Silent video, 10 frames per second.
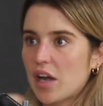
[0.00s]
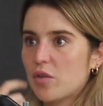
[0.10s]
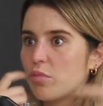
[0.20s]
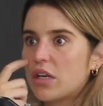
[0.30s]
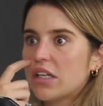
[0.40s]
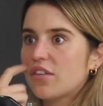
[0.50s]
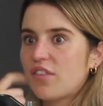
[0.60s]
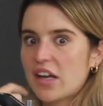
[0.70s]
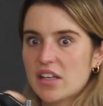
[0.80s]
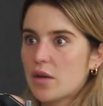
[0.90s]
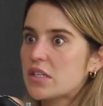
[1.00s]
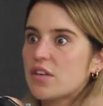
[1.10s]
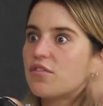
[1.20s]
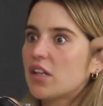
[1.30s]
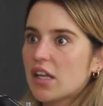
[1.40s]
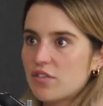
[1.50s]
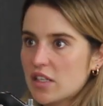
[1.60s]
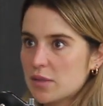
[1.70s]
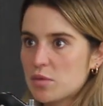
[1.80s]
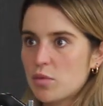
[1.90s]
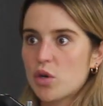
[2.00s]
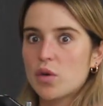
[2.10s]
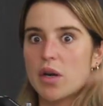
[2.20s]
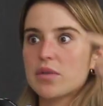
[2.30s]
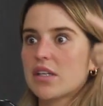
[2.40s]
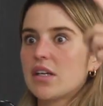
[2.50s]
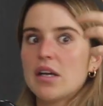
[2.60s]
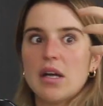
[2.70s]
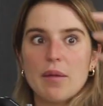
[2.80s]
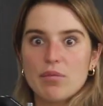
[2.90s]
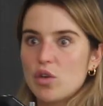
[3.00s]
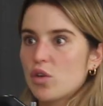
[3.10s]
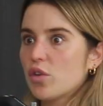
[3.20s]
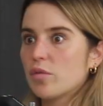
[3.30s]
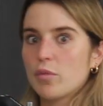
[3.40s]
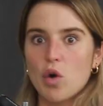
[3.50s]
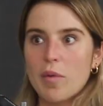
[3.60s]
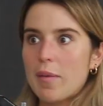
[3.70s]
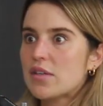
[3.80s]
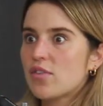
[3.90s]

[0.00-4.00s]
I could predict the fact that I was going to feel like a victim tomorrow, and I was going to, you know, call my best